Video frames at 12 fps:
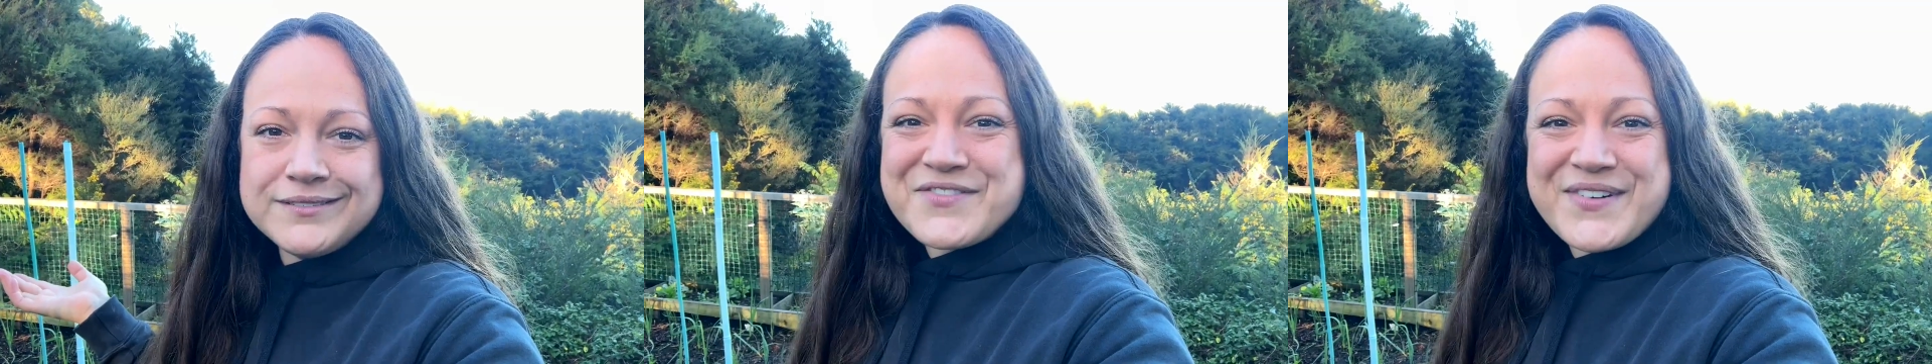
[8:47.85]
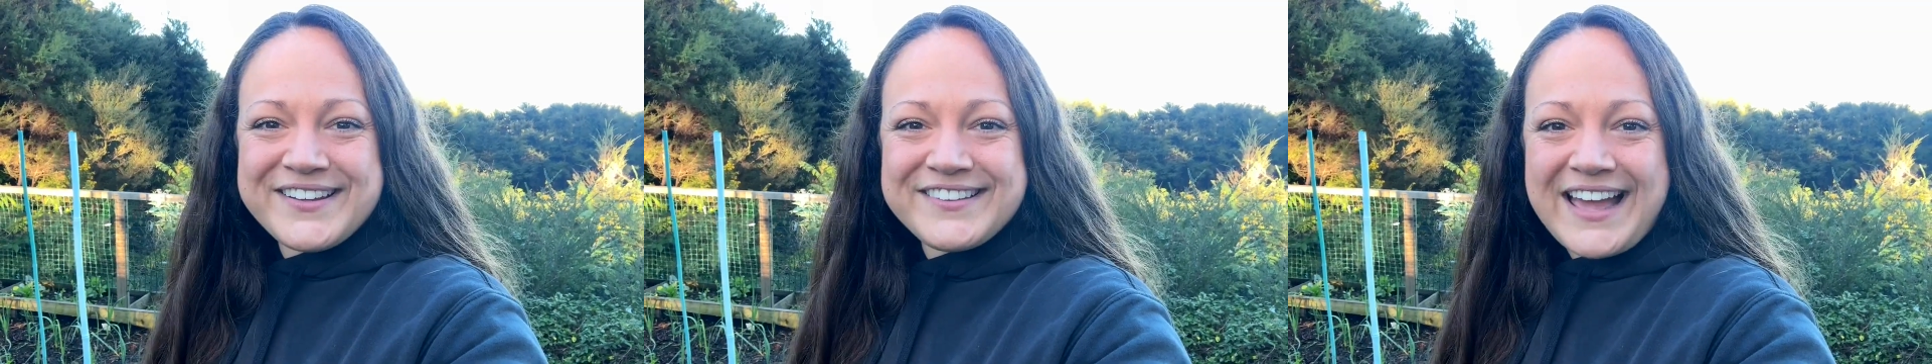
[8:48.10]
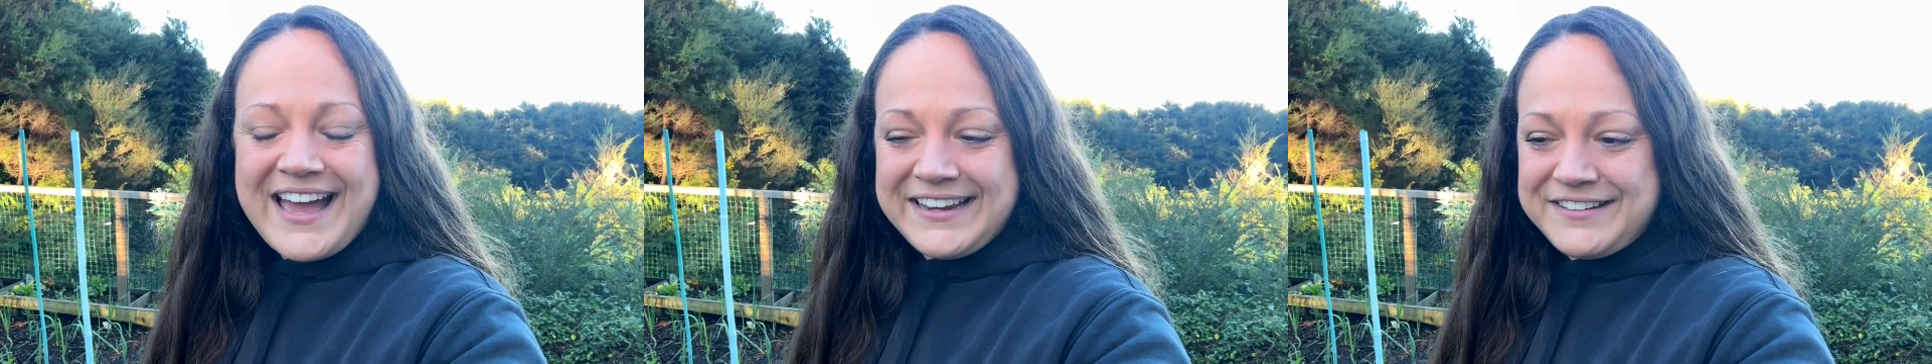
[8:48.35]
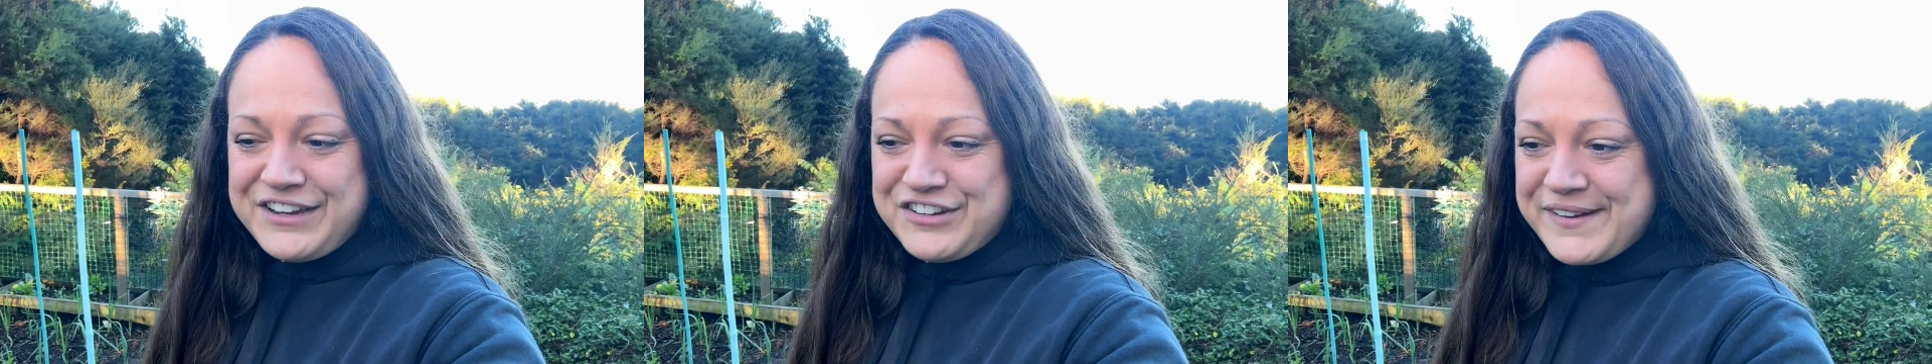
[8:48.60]
Once
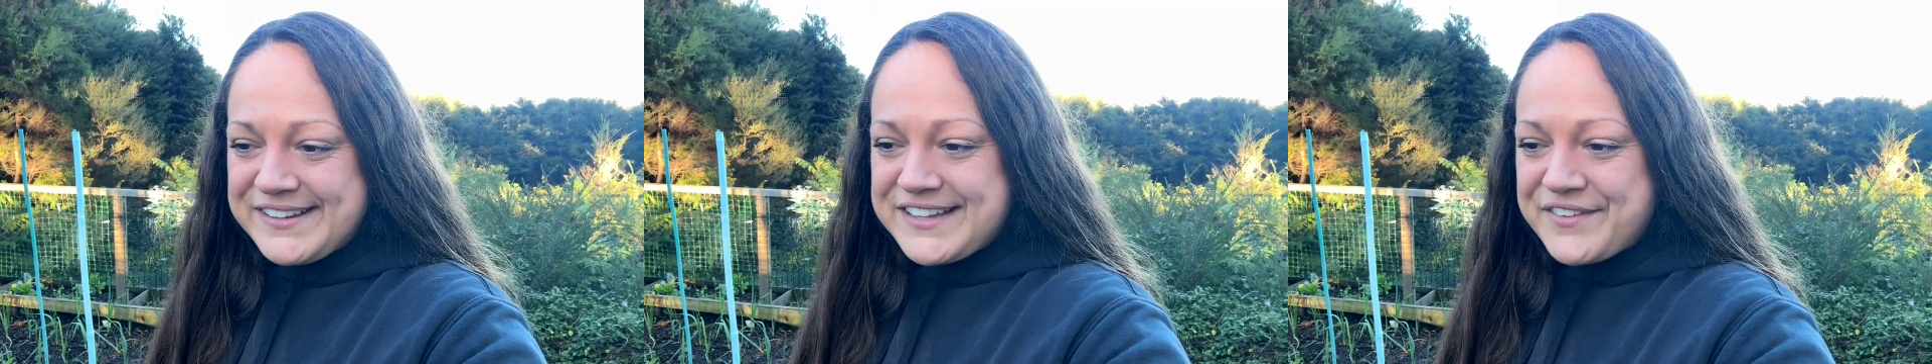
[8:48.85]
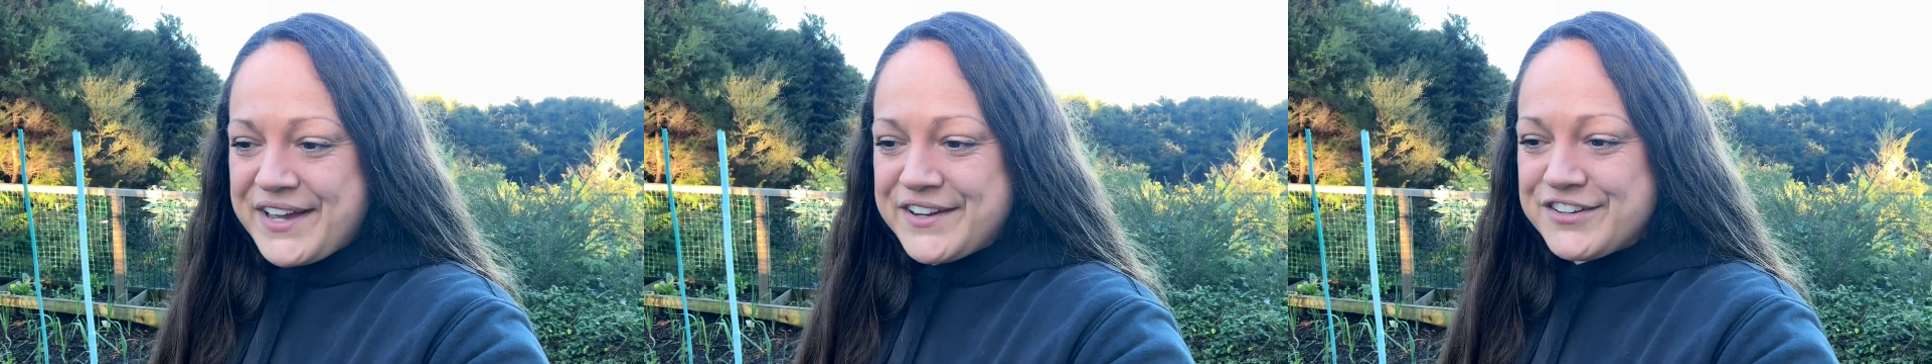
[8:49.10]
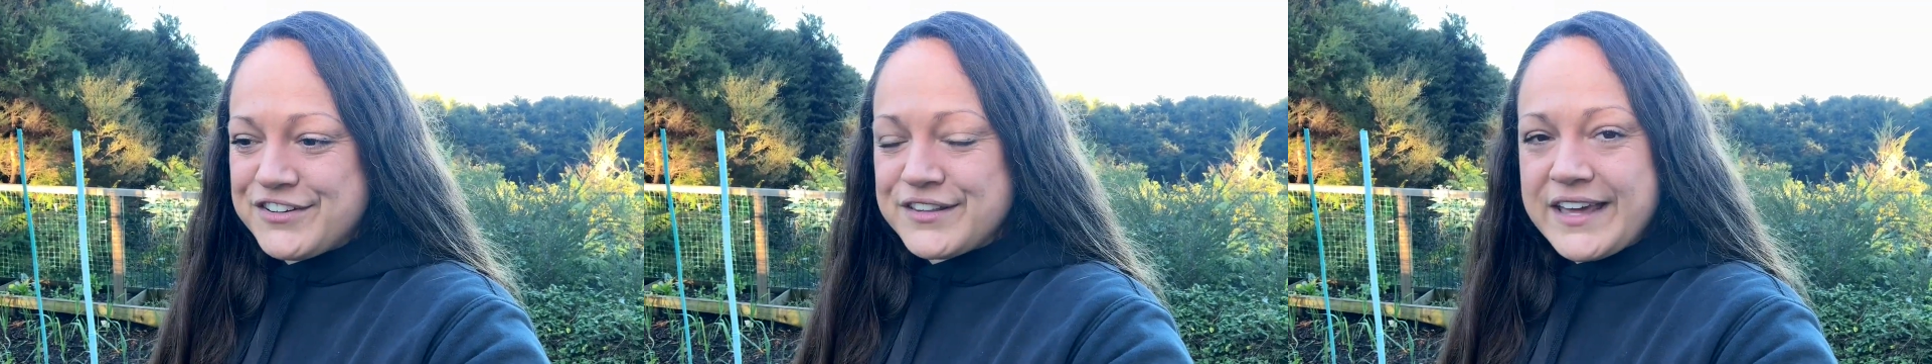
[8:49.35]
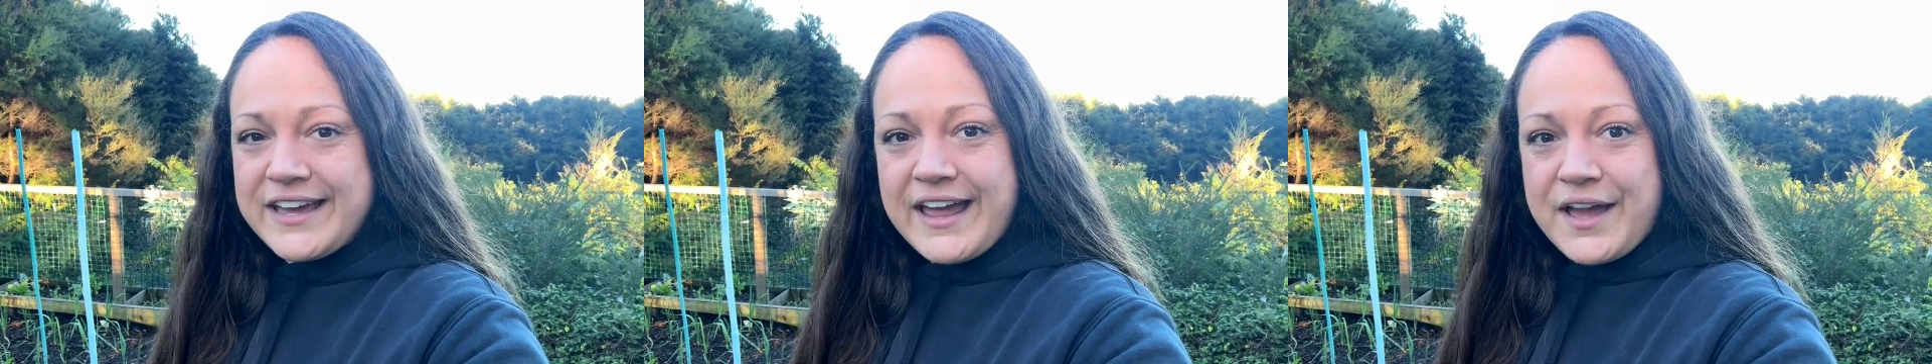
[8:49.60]
I teach myself how to do
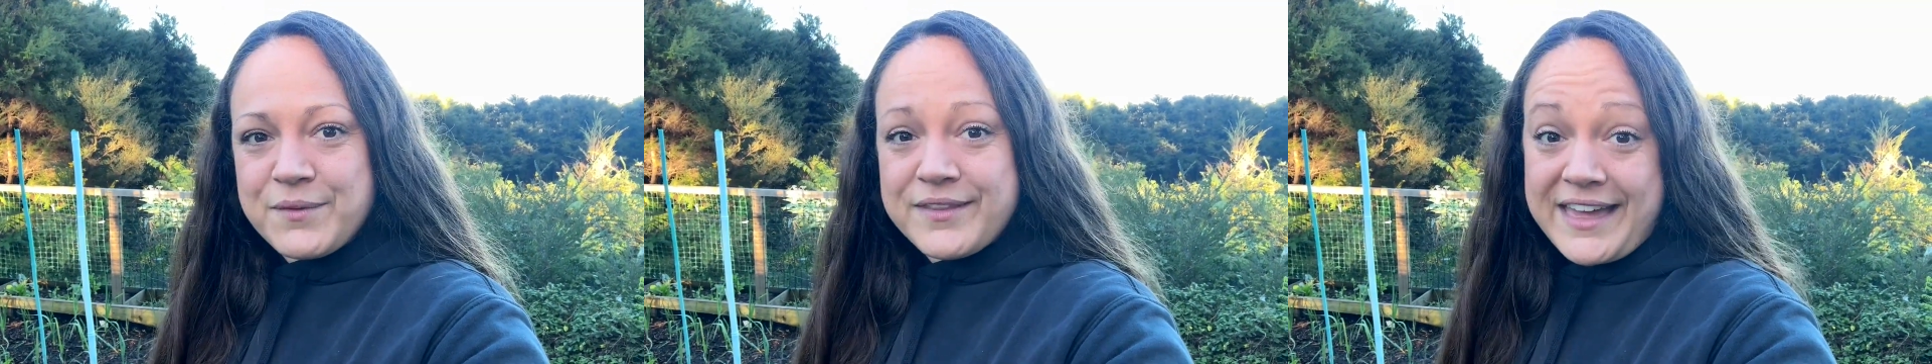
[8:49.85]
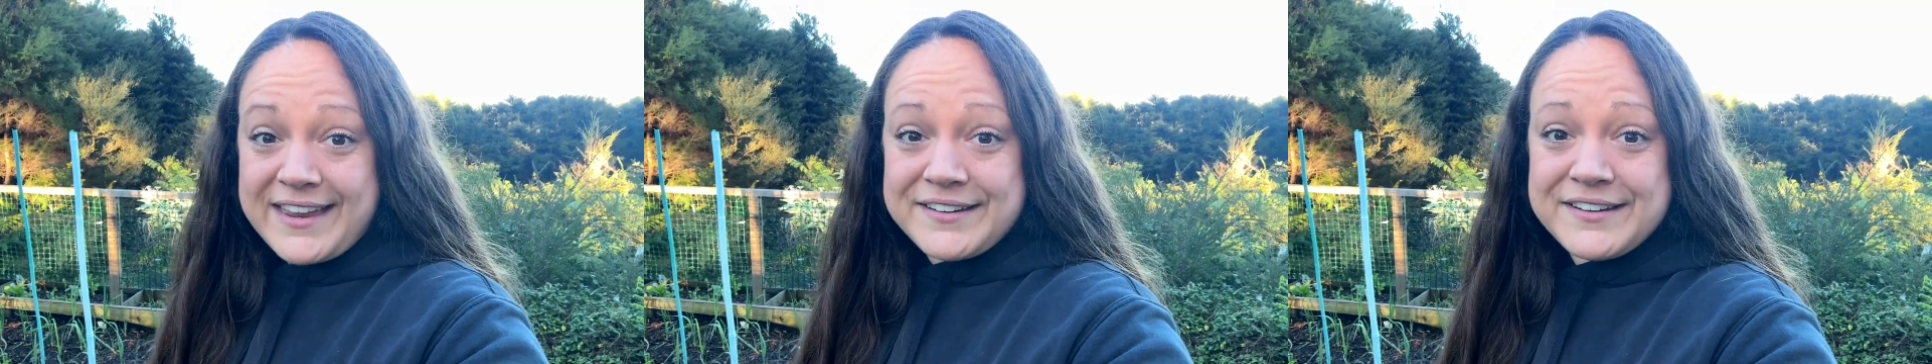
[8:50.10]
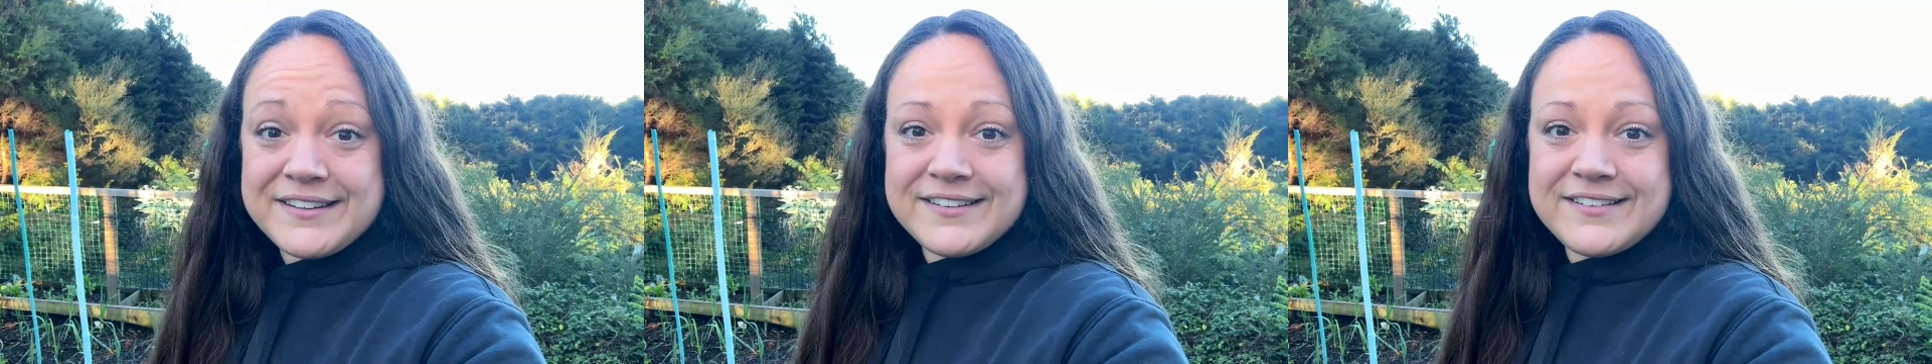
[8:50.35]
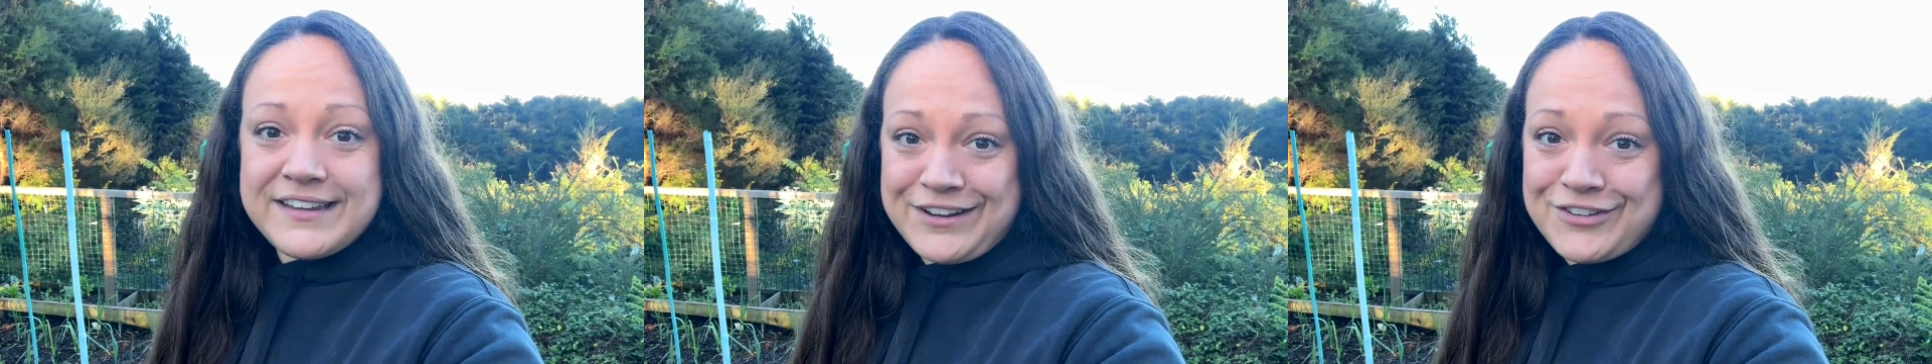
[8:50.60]
that, I will then
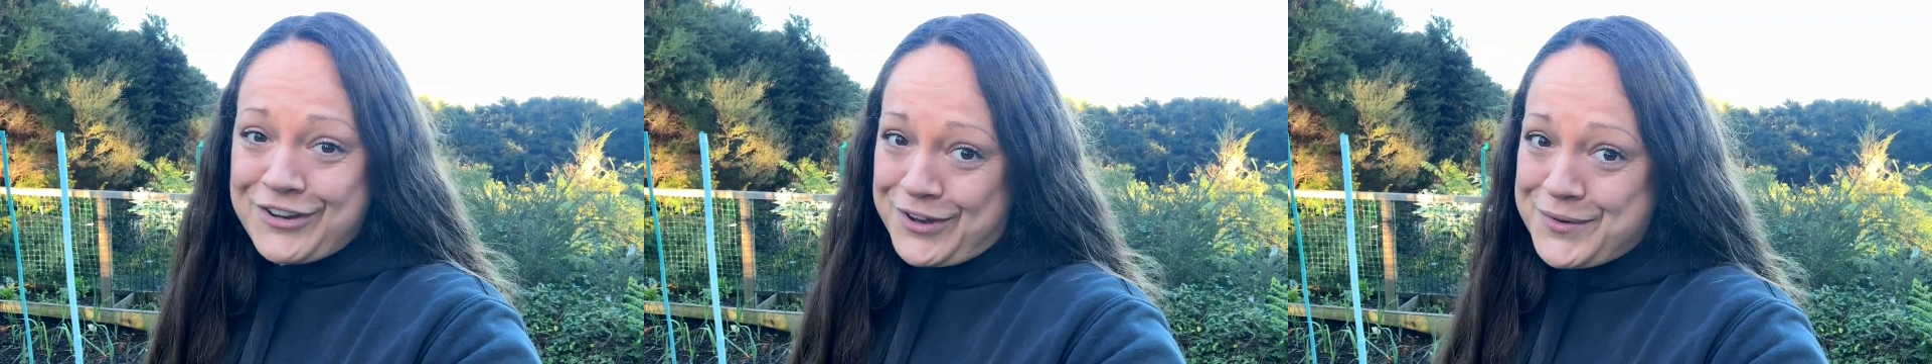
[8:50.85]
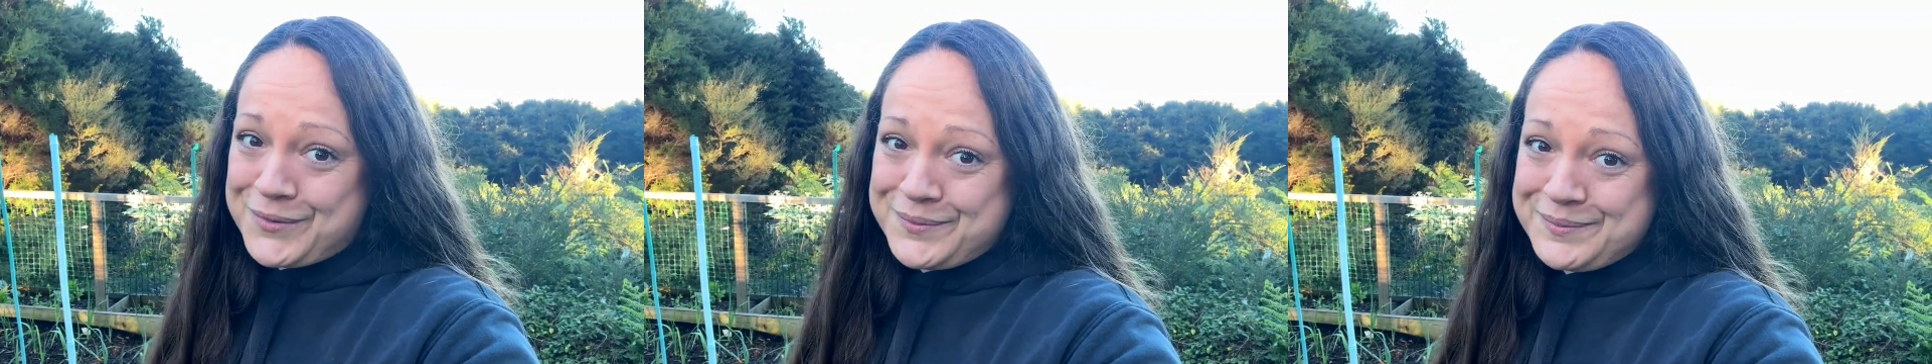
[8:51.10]
teach you.